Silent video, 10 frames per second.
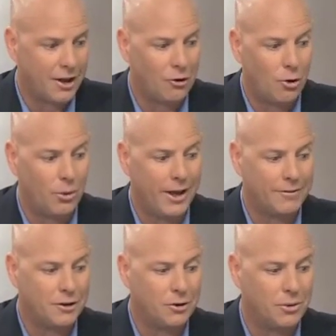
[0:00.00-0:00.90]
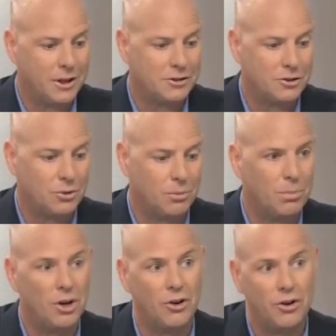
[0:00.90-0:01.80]
and all we have to do is to
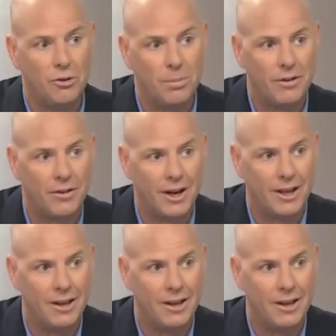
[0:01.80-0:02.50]
put a little bit of it